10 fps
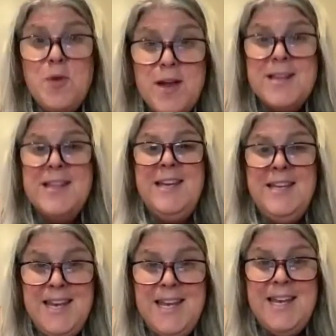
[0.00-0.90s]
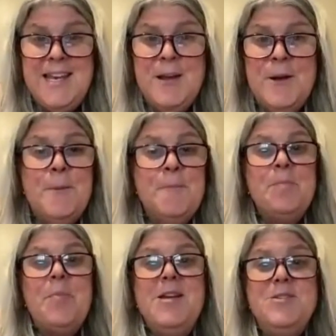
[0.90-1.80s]
really need
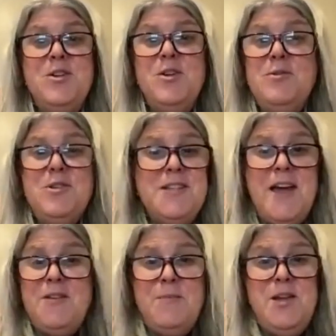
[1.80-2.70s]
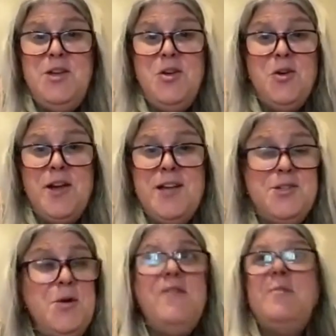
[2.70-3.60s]
is you just have to be
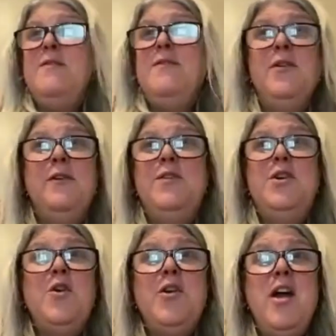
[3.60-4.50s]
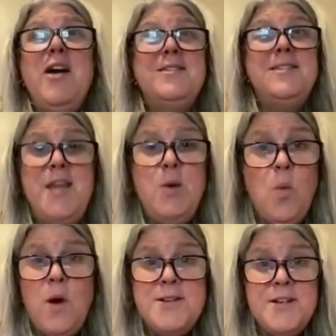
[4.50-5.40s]
curious. You have to be full of curiosity,
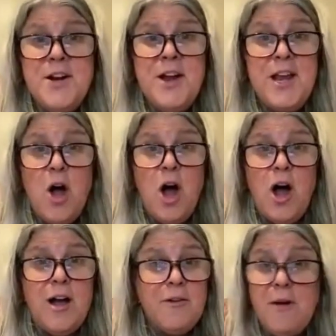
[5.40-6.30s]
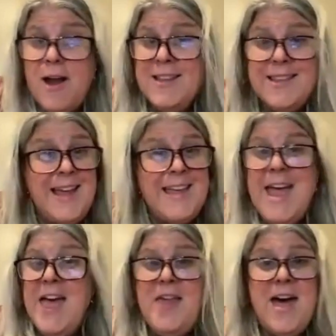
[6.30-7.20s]
wonder, and awe, right? Like
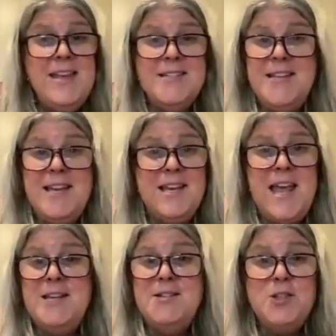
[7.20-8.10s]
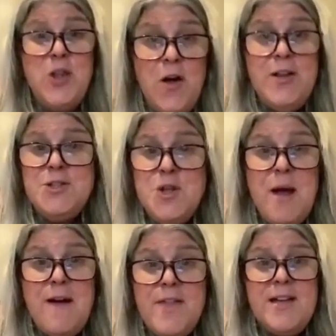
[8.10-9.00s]
that is it. And as long as you
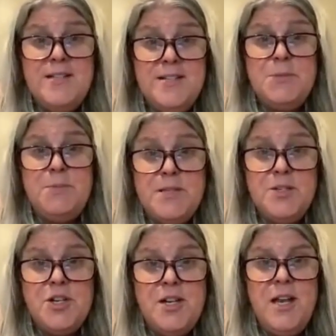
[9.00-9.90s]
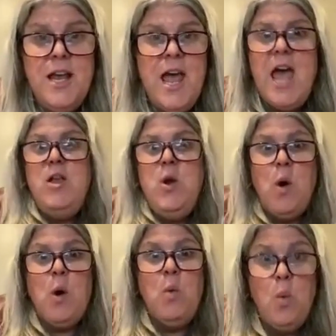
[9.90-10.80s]
have that disposition and you
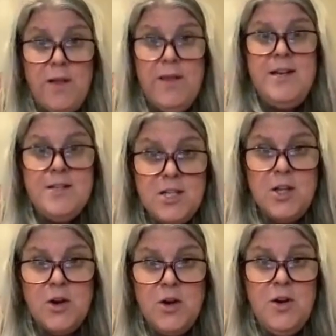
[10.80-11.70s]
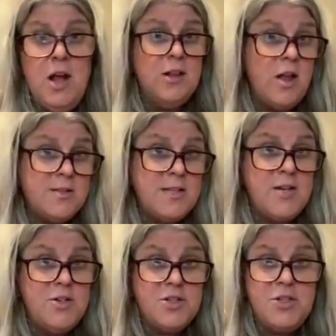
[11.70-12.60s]
are willing to learn
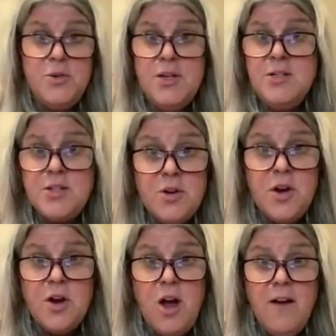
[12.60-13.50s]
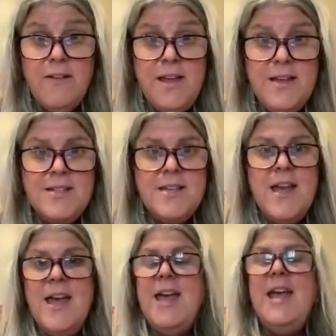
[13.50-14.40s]
alongside your students or your colleagues,
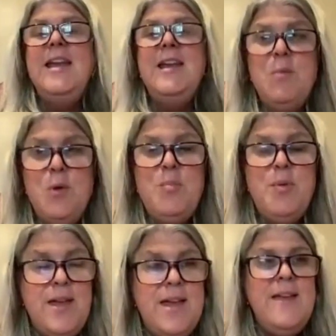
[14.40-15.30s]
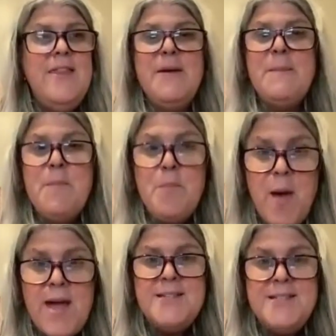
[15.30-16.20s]
it will be the
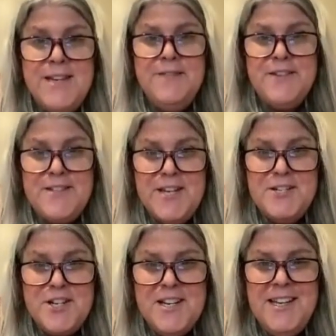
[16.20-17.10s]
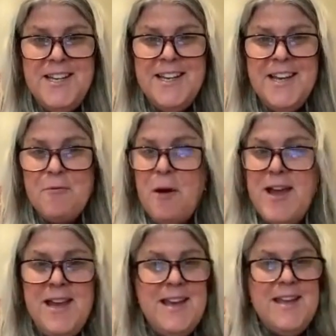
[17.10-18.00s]
best invitation,
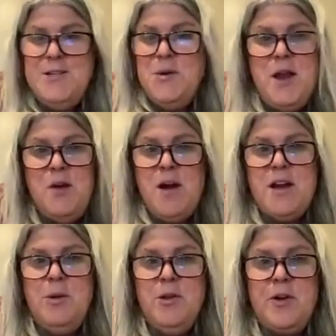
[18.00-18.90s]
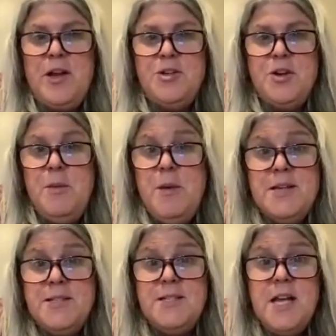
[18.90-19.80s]
right, to an incredible learning journey.
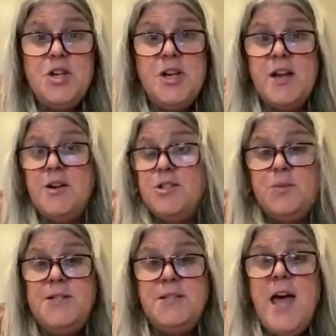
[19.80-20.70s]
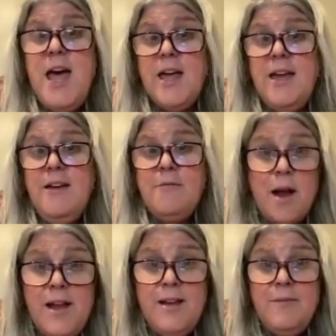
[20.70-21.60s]
Because as educators, we say,
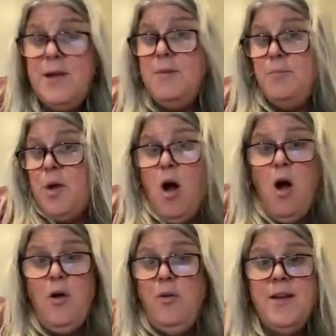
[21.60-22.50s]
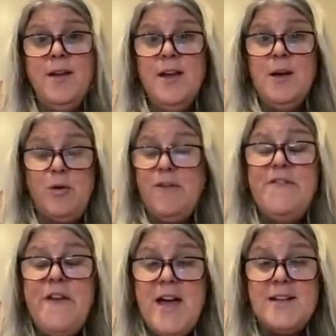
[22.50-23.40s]
right, we all
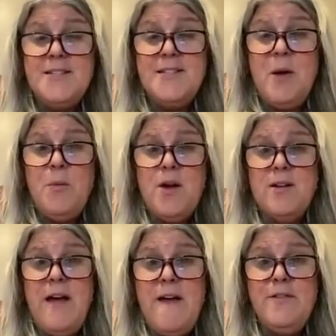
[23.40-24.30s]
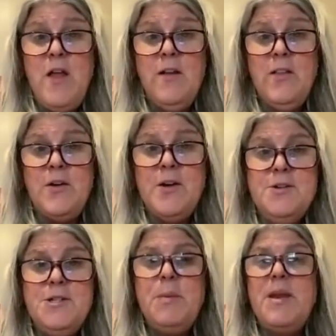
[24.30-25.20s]
profess that we are lifelong
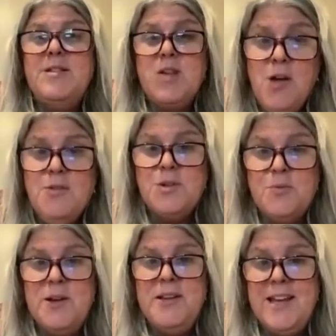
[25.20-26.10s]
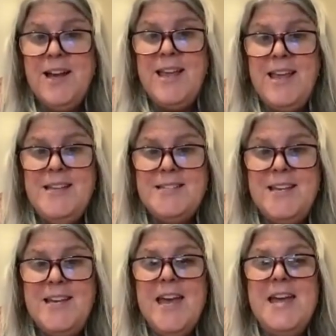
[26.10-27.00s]
learners, but it's also really kind of
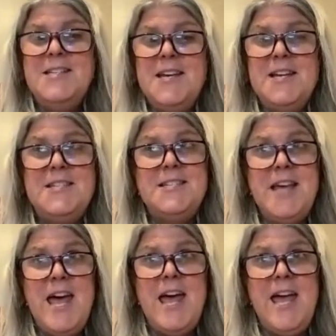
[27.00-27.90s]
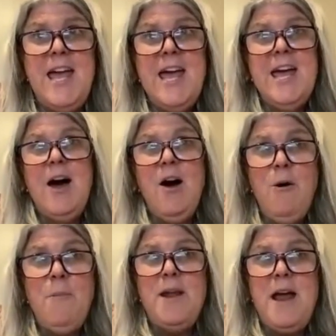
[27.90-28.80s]
easy to say,
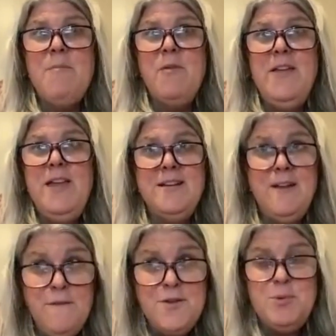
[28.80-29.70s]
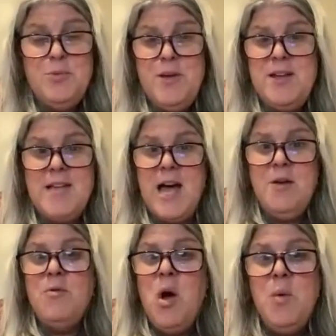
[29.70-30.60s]
oh, but I'm really uncomfortable because I
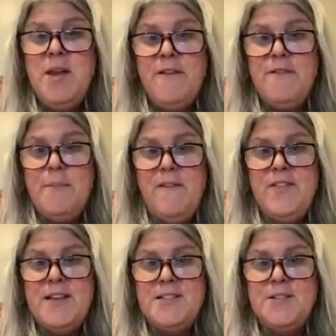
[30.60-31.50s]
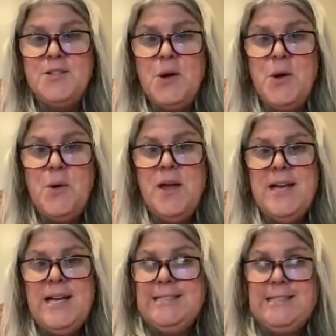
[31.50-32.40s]
don't know enough about this. And so
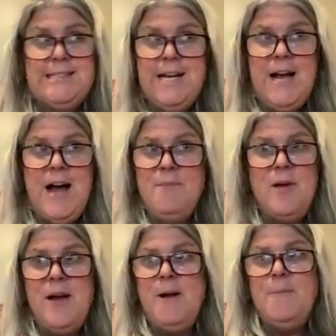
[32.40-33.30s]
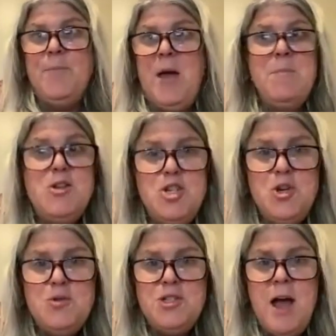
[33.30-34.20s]
I'm going to
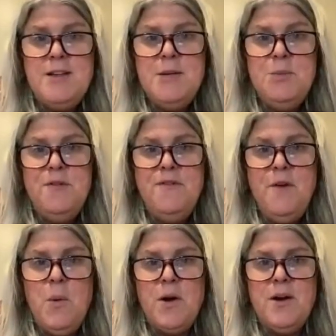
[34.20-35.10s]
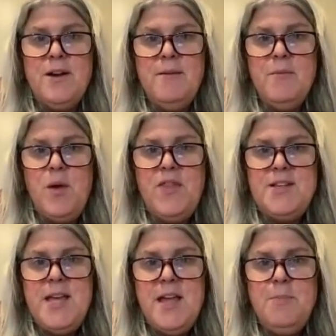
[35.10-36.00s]
choose not to move forward with the
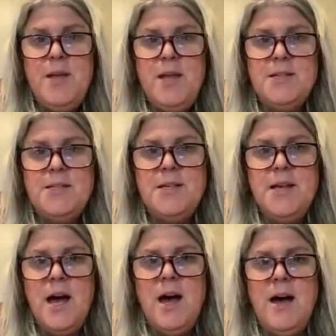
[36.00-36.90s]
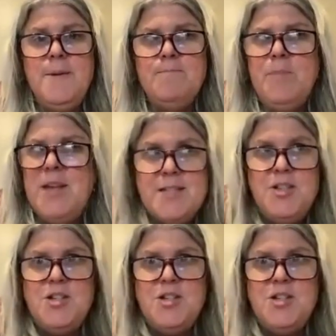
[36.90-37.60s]
tech piece, because